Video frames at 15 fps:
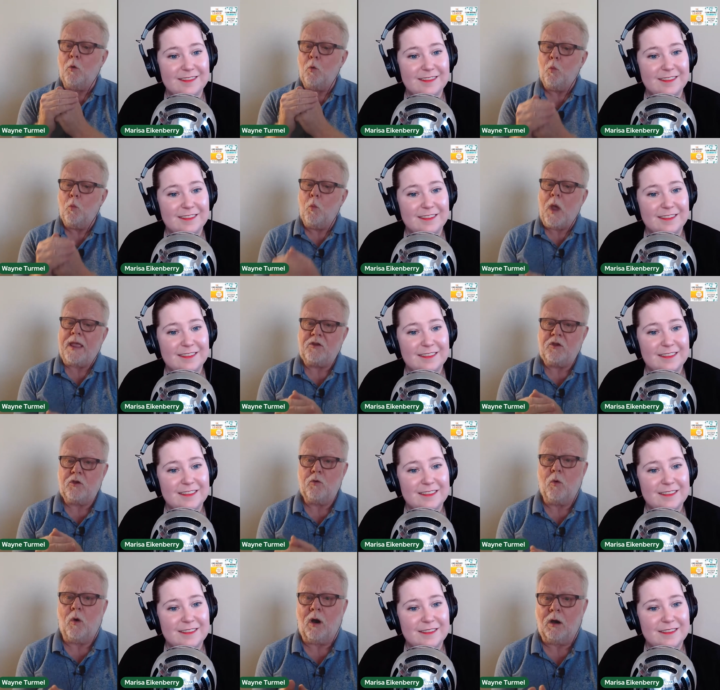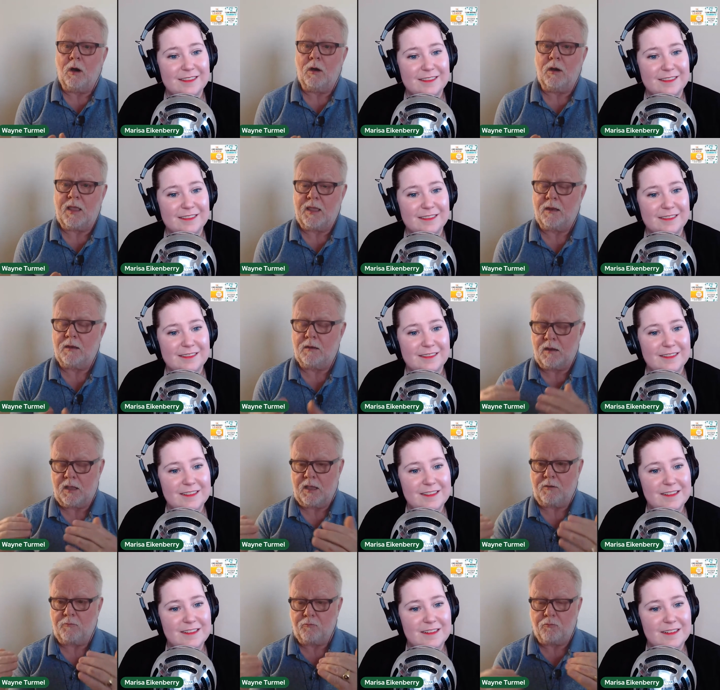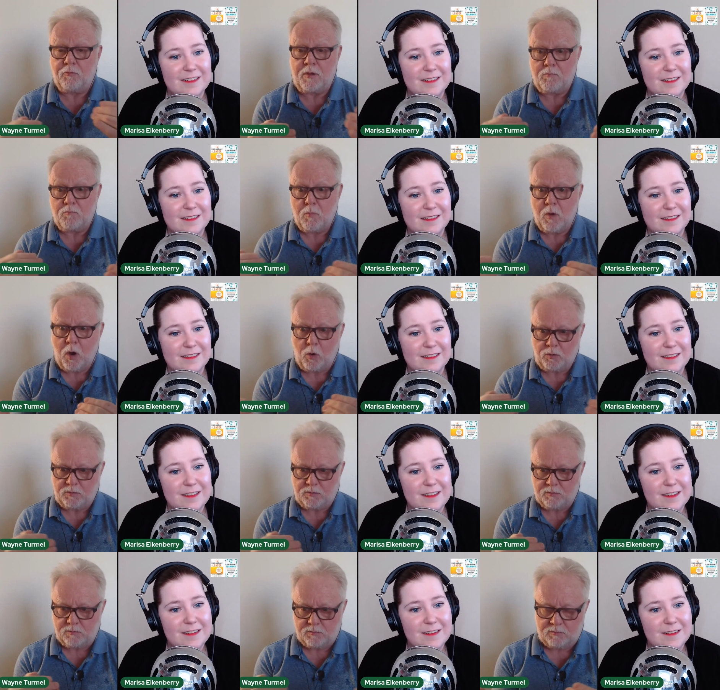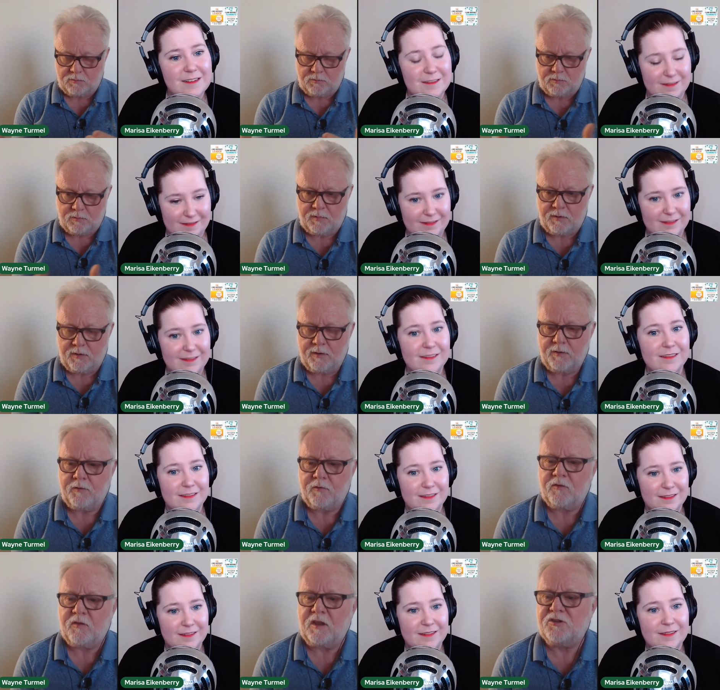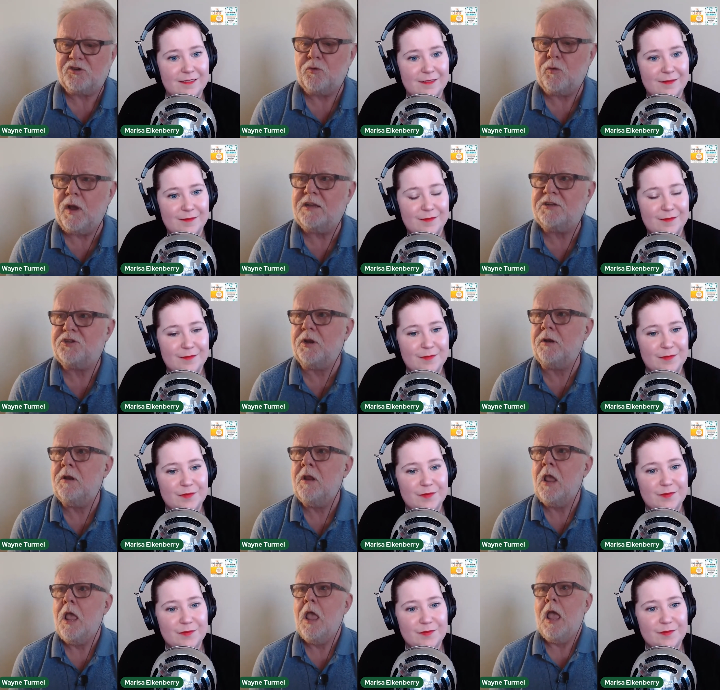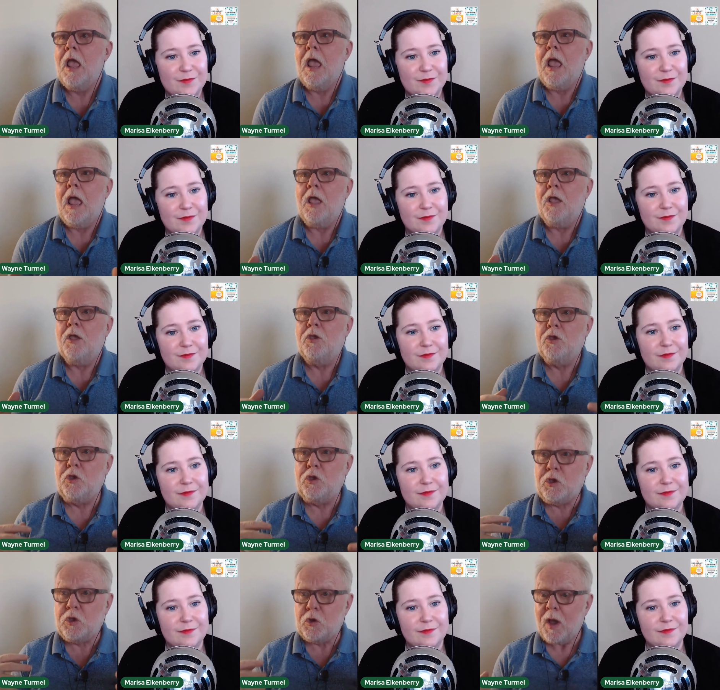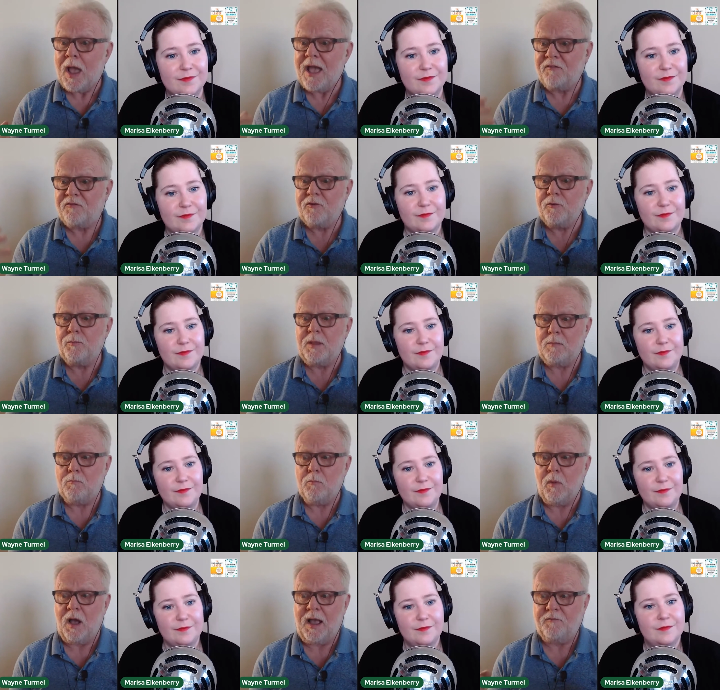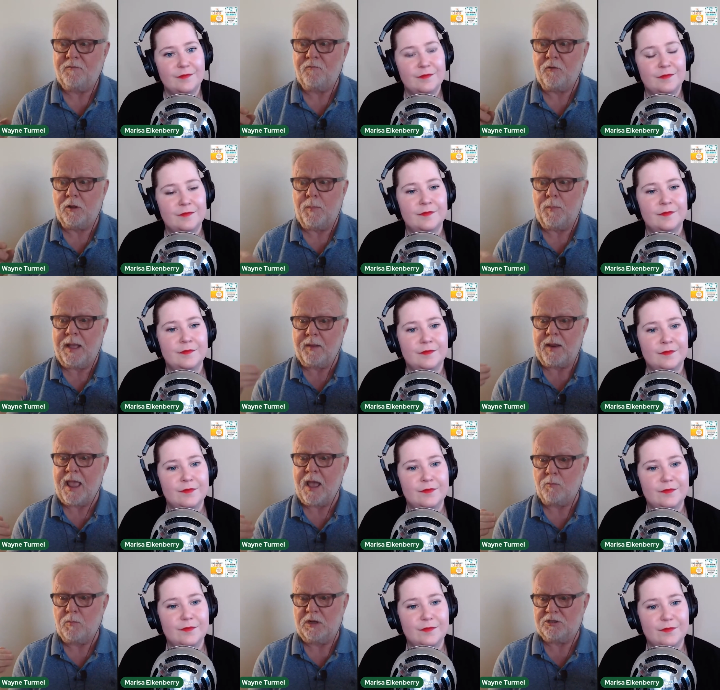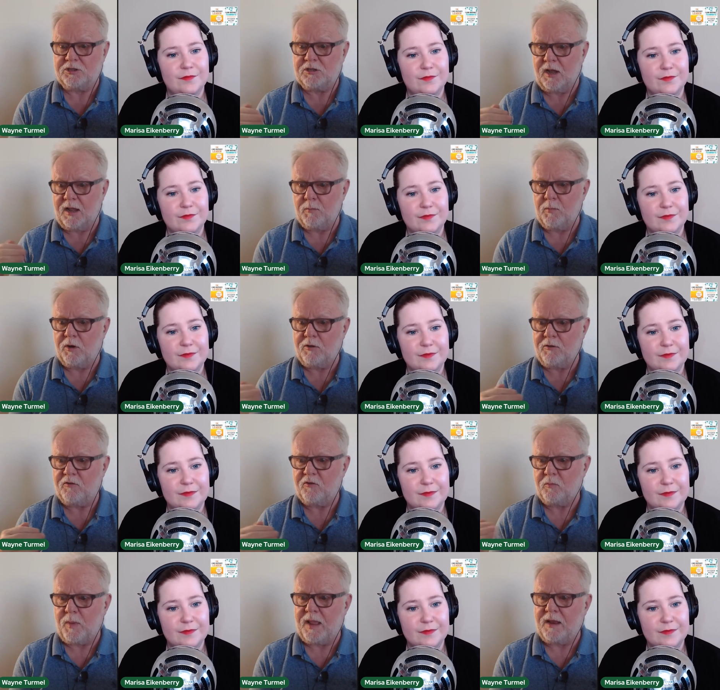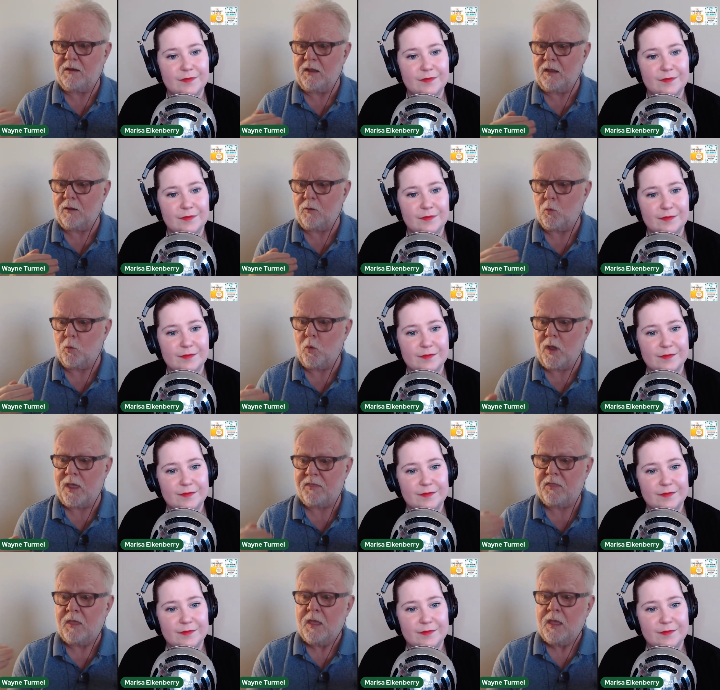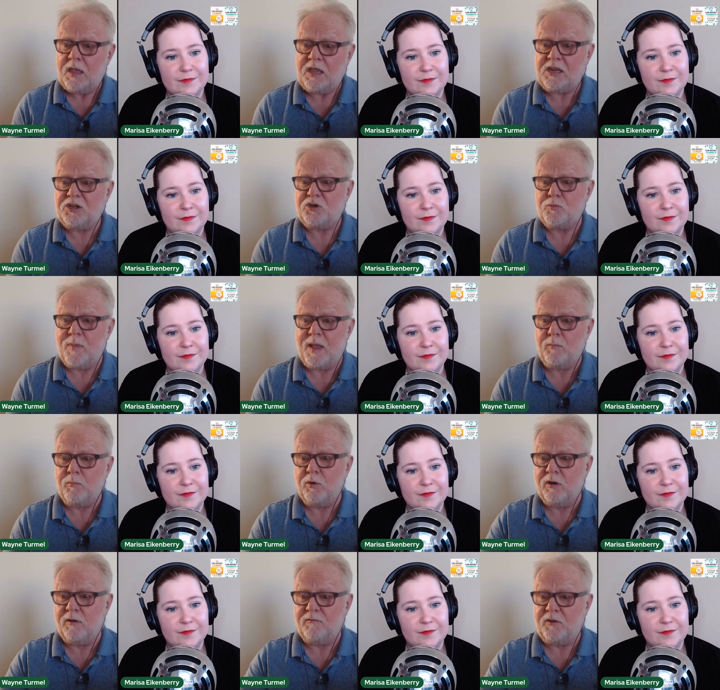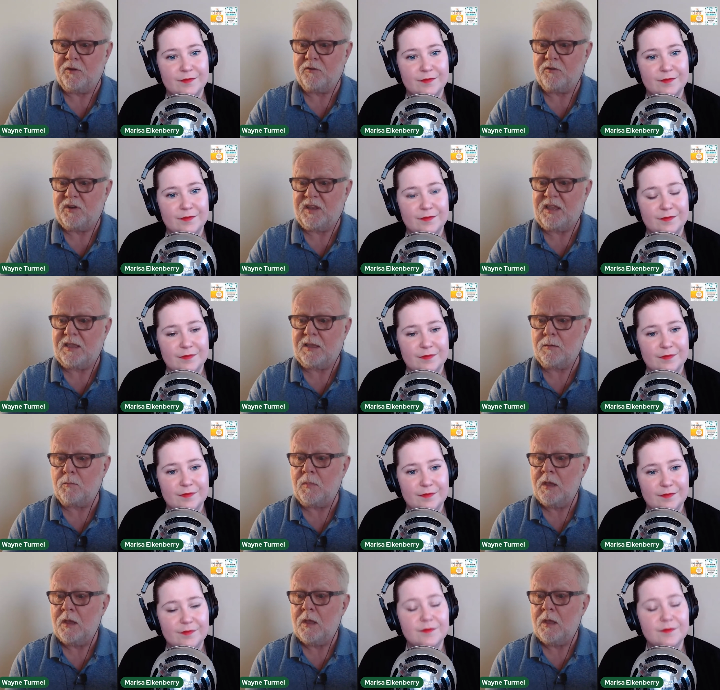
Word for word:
Speaker 1: when you are in a remote situation, you have to be mindful about how much time are you spending with each member of your team,